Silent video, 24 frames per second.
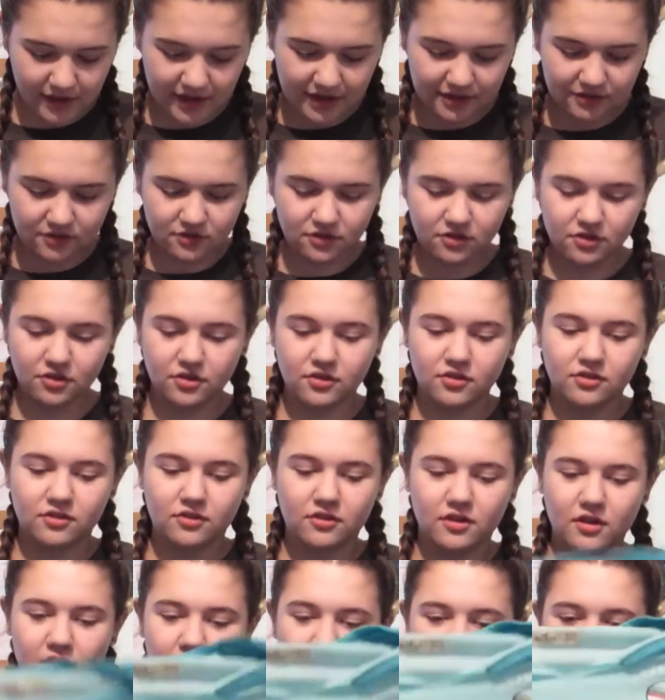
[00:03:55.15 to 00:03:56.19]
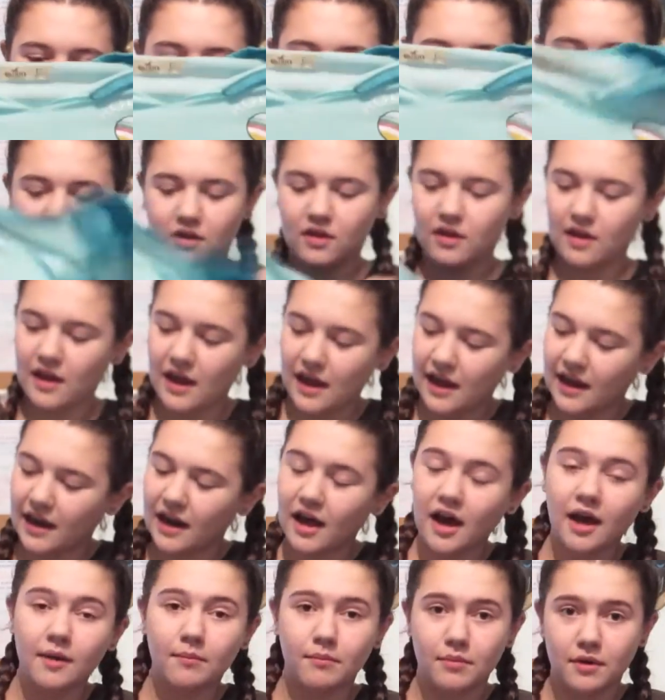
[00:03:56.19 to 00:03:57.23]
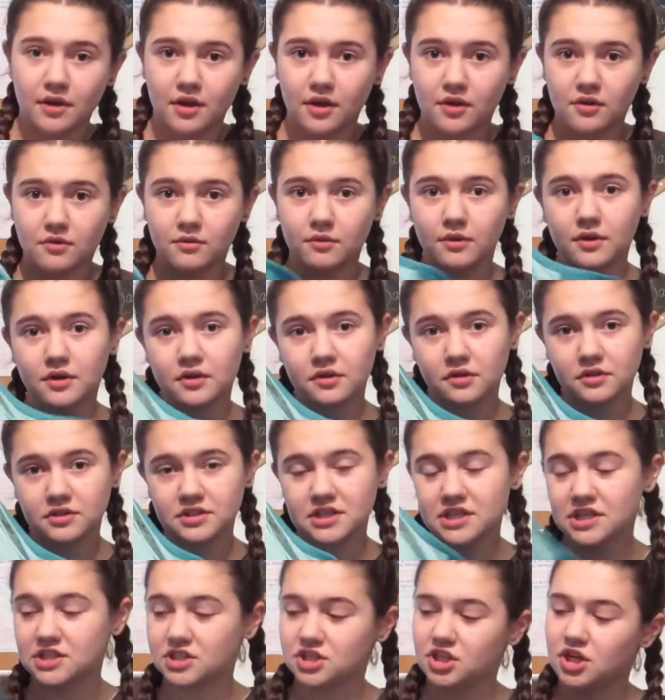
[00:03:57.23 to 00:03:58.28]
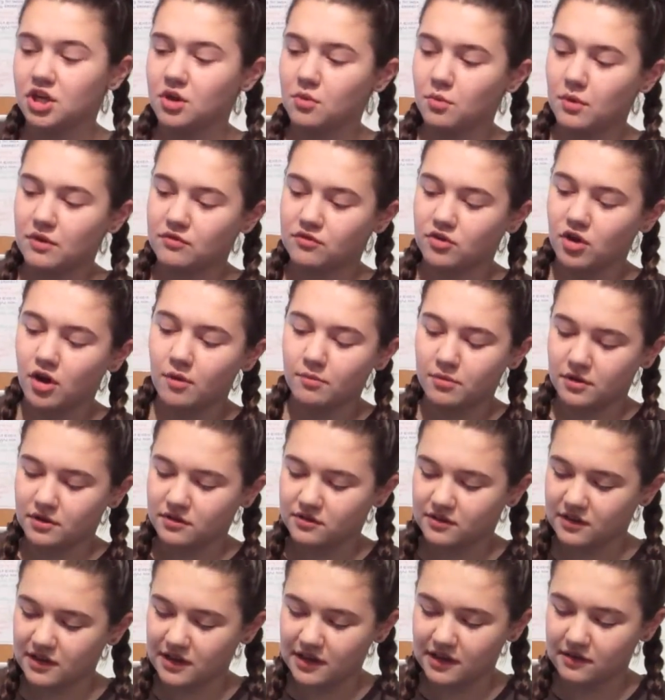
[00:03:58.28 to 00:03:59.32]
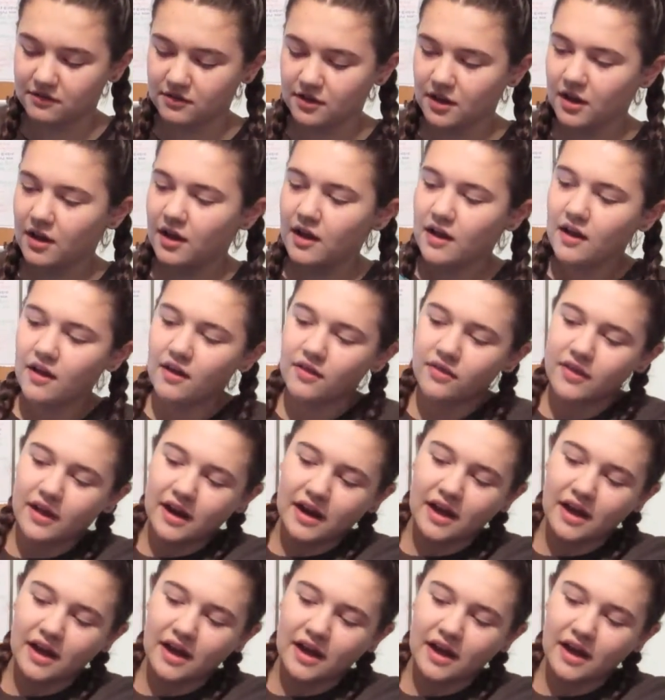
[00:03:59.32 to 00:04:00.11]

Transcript: it's just a light blue t-shirt with dark blue sleeves. They're